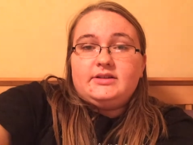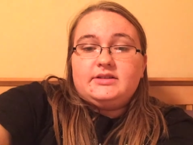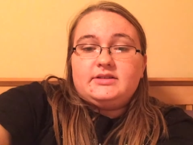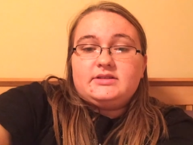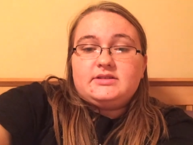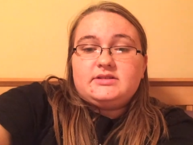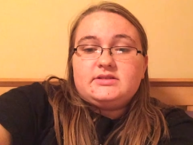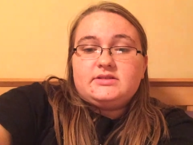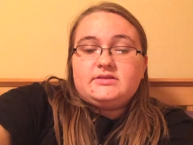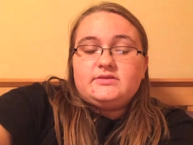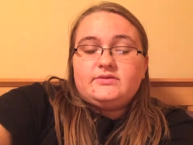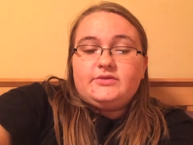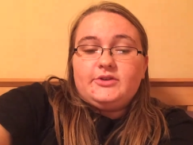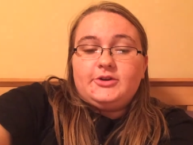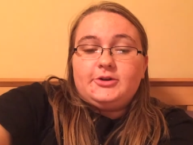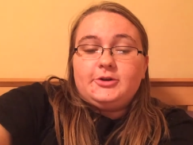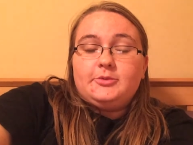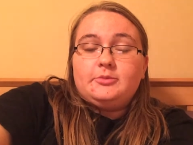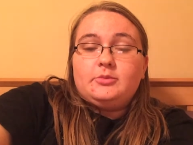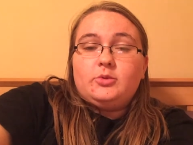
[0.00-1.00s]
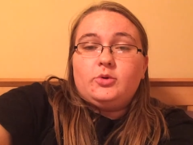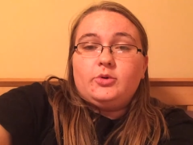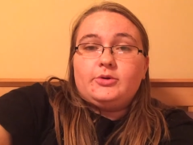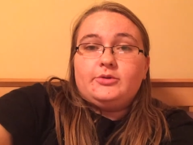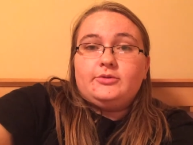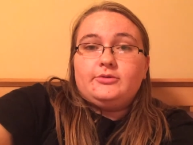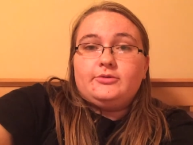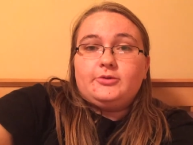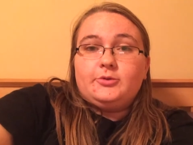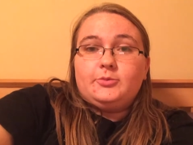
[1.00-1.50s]
it's very
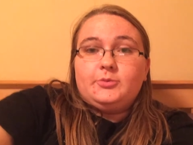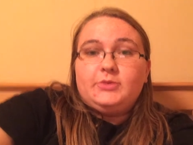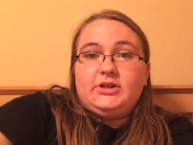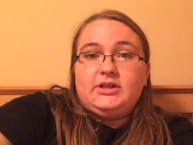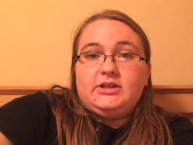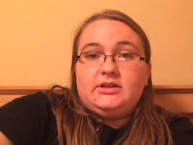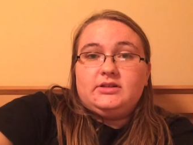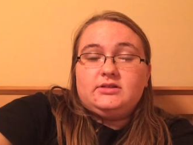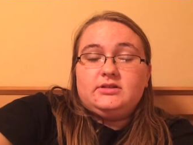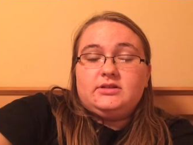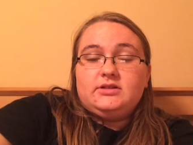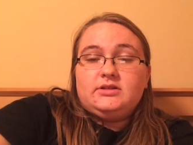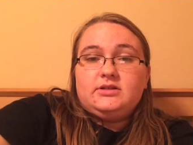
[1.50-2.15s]
important for me